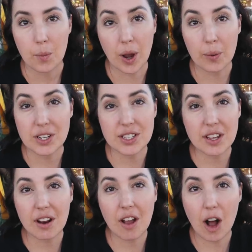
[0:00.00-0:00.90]
Well, we
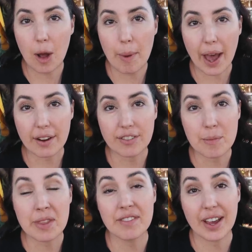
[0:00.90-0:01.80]
just got a call back
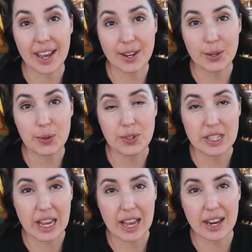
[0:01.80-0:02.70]
from the vet who
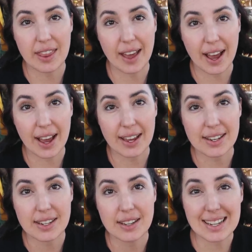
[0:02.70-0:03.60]
said
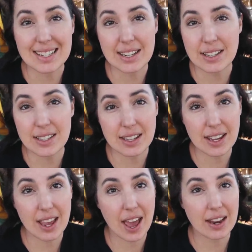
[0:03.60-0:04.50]
that he didn't
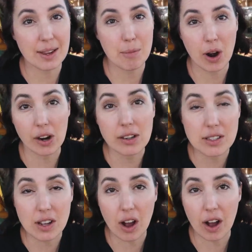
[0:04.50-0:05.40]
see any
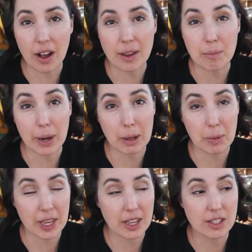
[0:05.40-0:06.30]
marks on
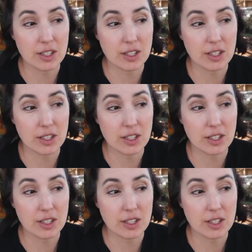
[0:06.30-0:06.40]
Buckbeak,